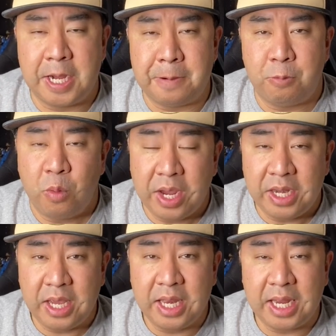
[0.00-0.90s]

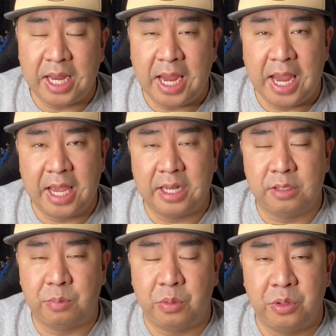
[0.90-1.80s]
waited
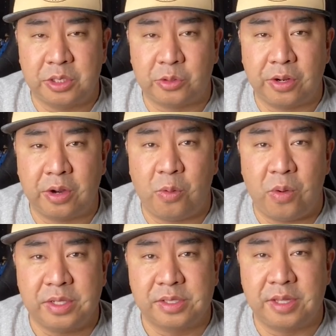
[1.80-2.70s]
and pulled the trigger
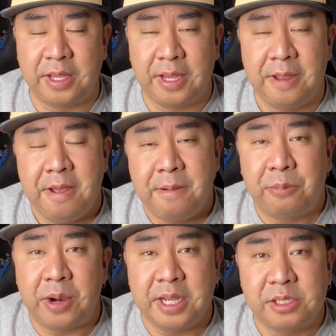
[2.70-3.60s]
once the
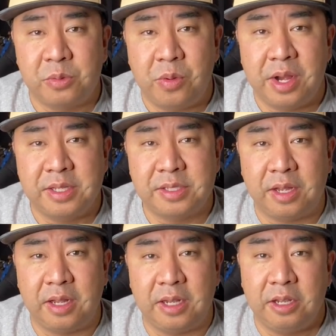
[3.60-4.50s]
price was
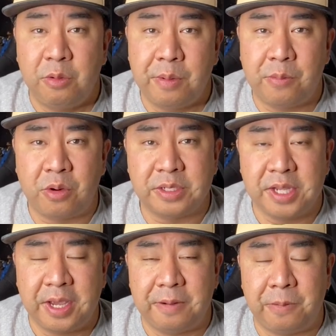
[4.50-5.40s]
a little bit more
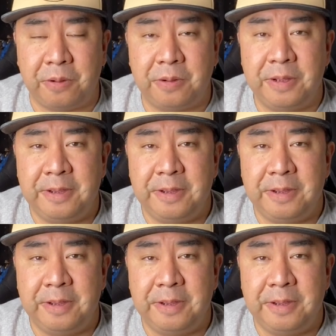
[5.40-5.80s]
attainable.